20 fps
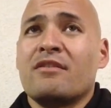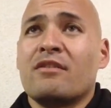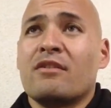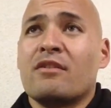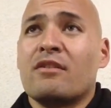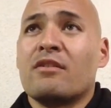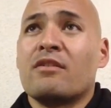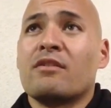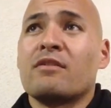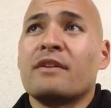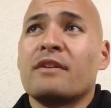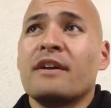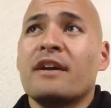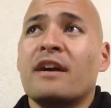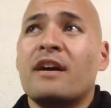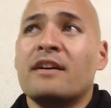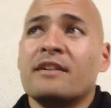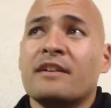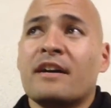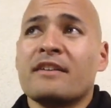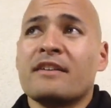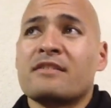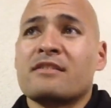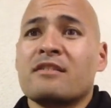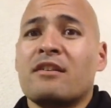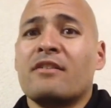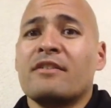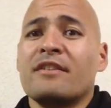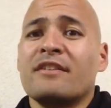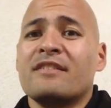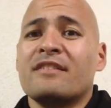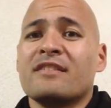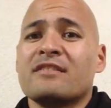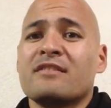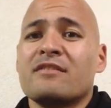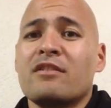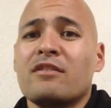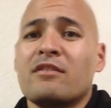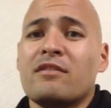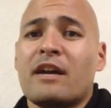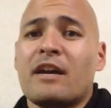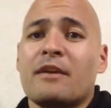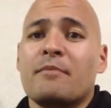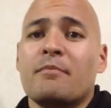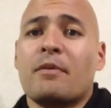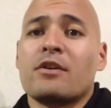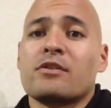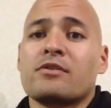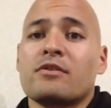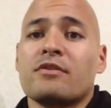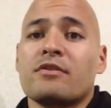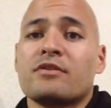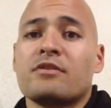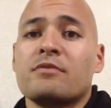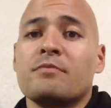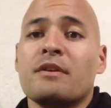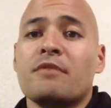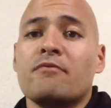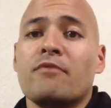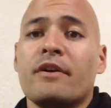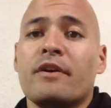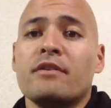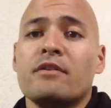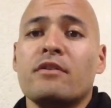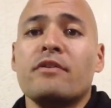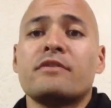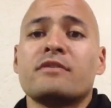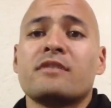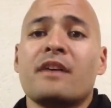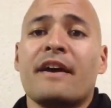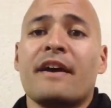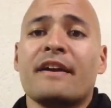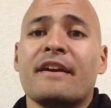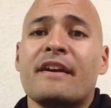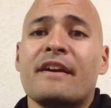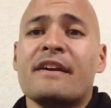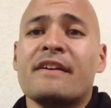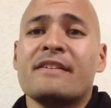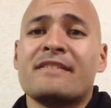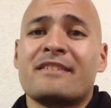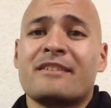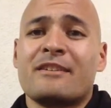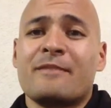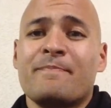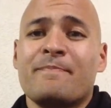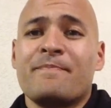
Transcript: Early on I saw it doesn't look like a martial arts to me. What it looks like is